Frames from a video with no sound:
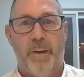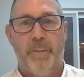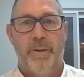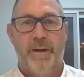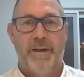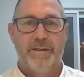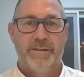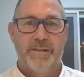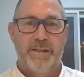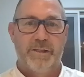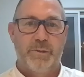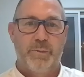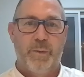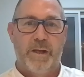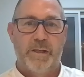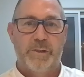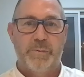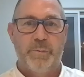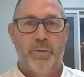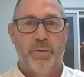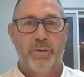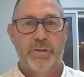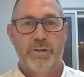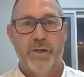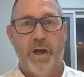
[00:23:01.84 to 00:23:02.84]
department is, this is
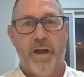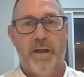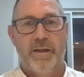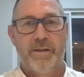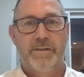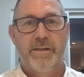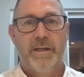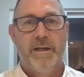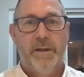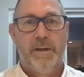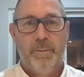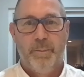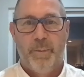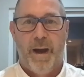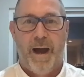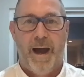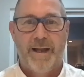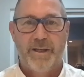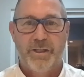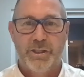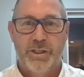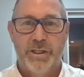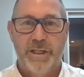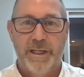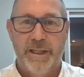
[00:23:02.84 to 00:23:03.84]
where sports science.
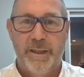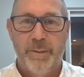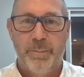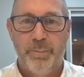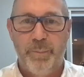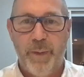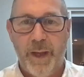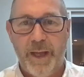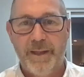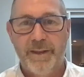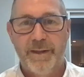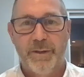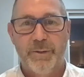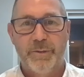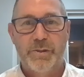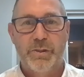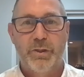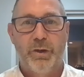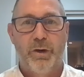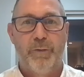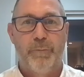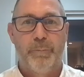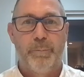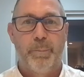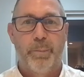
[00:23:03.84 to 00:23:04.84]
But actually, the bit
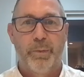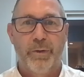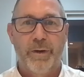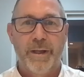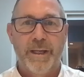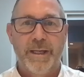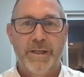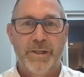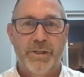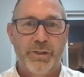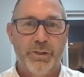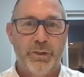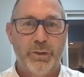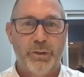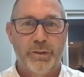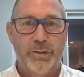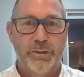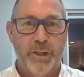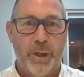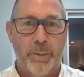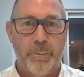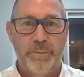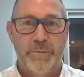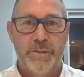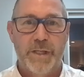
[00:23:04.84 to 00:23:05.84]
that sort of brings
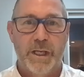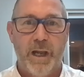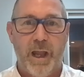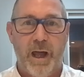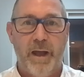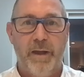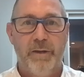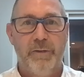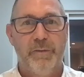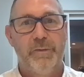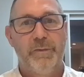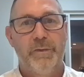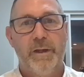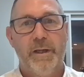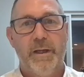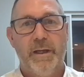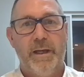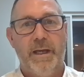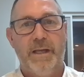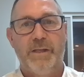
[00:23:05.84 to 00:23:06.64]
your job to life